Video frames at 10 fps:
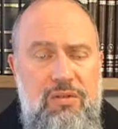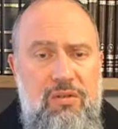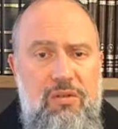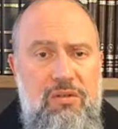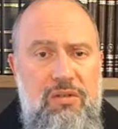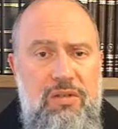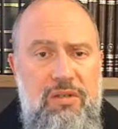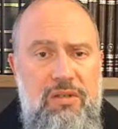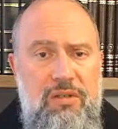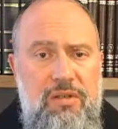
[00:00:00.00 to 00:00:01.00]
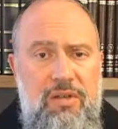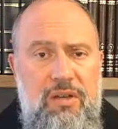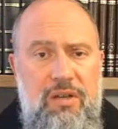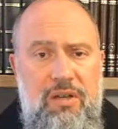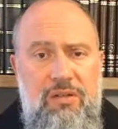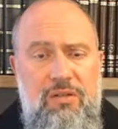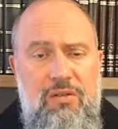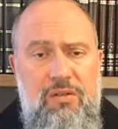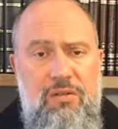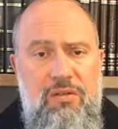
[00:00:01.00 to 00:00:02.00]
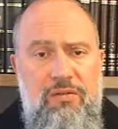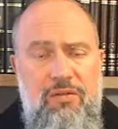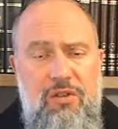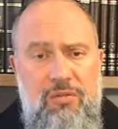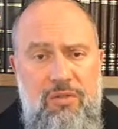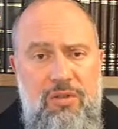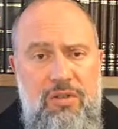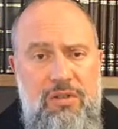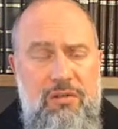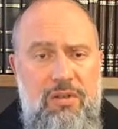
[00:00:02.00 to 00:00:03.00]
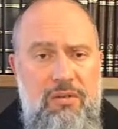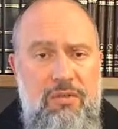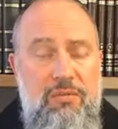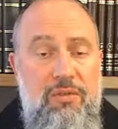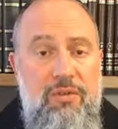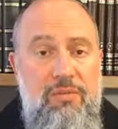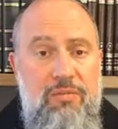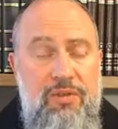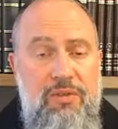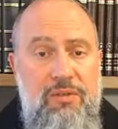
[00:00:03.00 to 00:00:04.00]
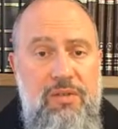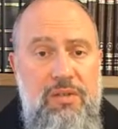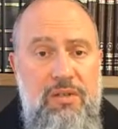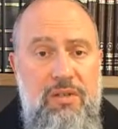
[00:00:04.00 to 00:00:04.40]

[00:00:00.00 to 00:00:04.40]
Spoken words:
all Eidot, all the different communities around the world produce